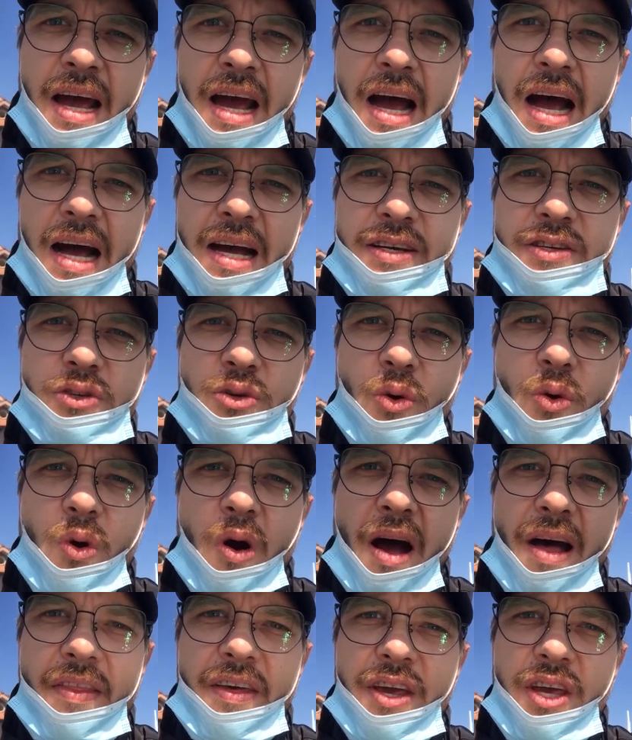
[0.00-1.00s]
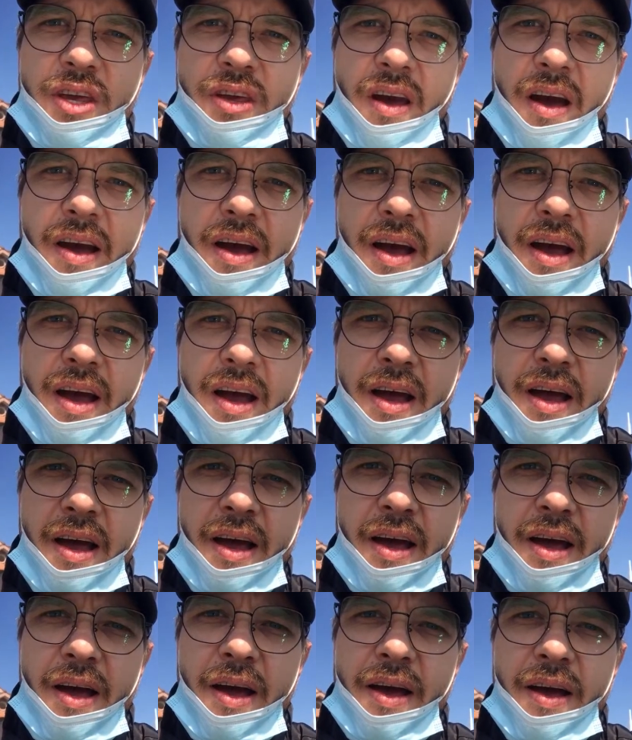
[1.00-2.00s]
I saw
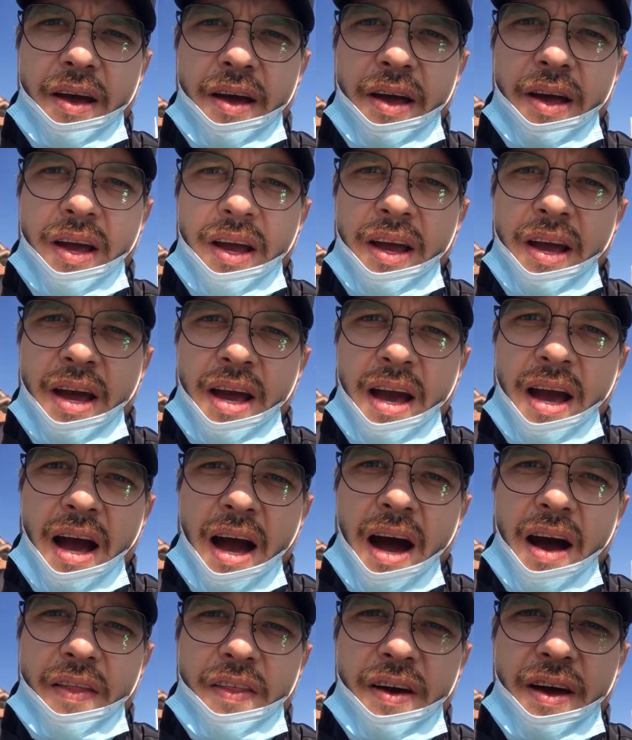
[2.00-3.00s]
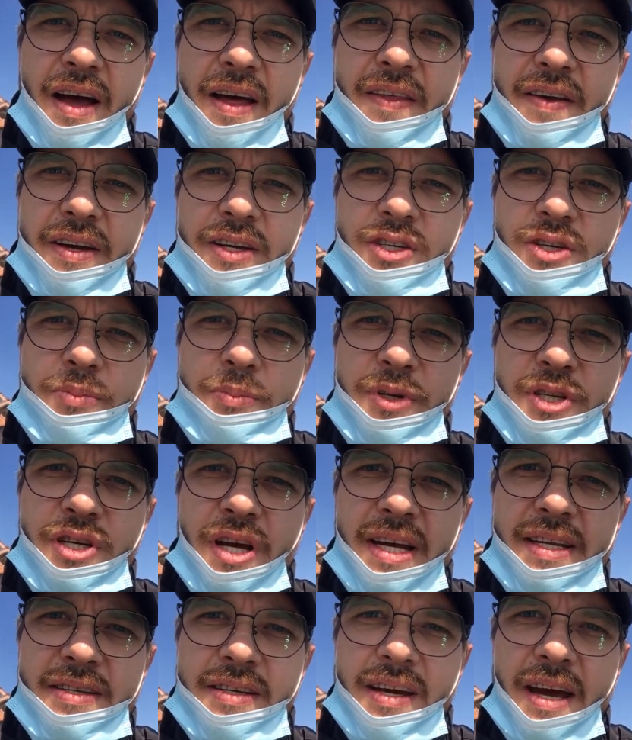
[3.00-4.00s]
other super
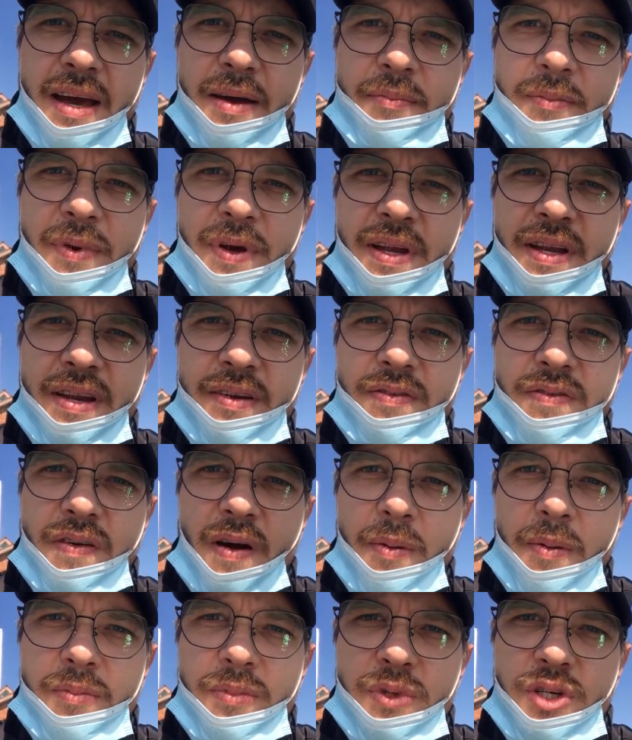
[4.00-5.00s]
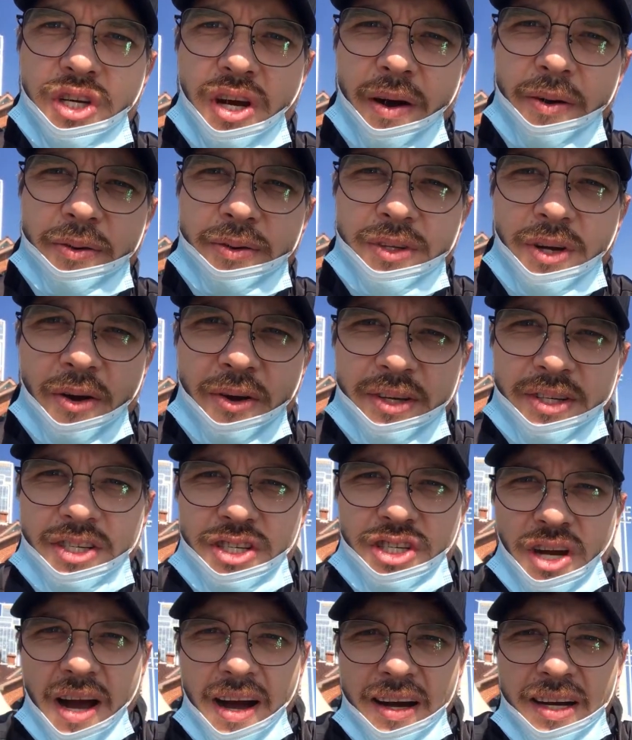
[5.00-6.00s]
chats came in from Xiaodong
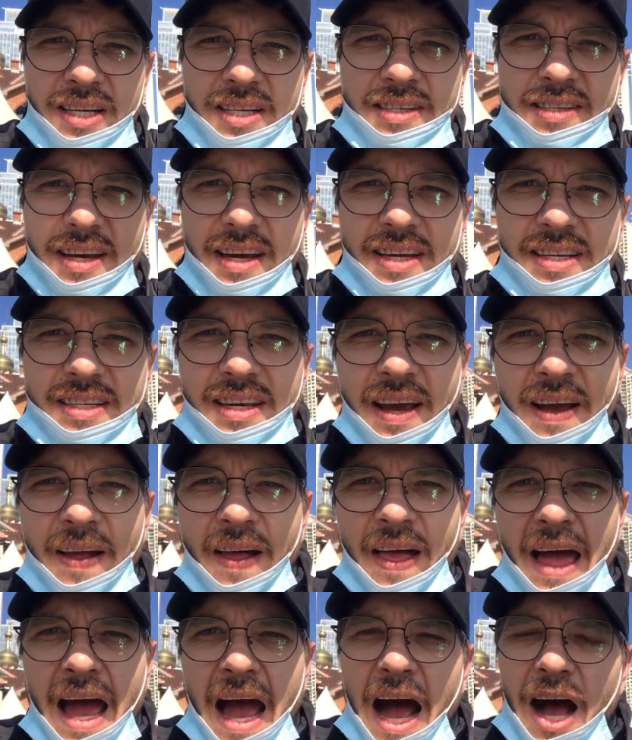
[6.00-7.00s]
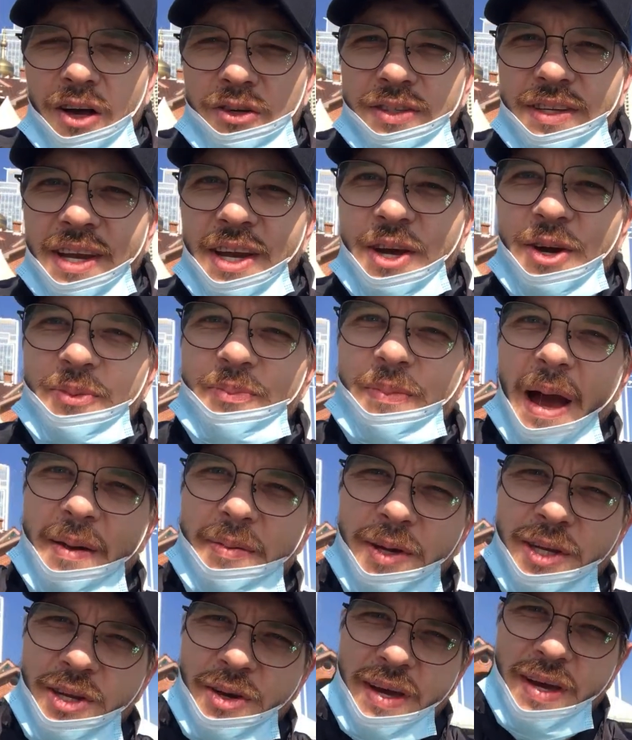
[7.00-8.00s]
Zhang, says, how's the new
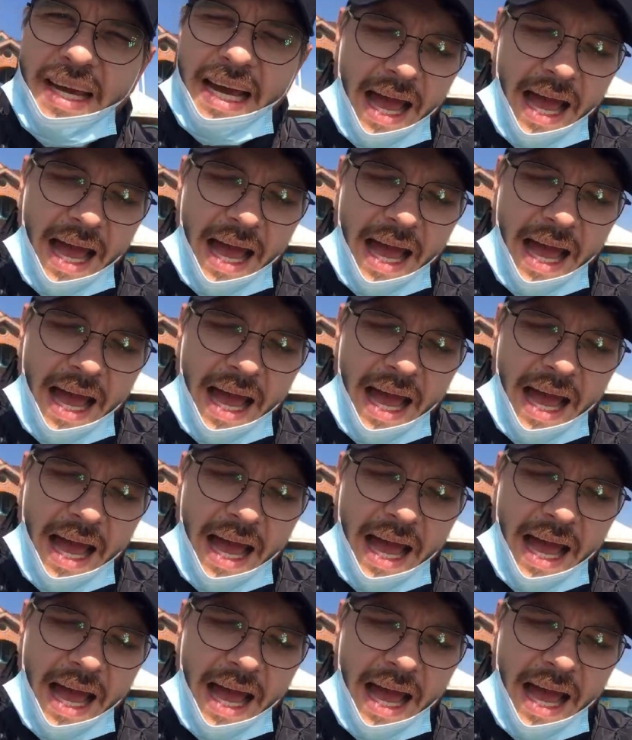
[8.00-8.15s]
baby doing?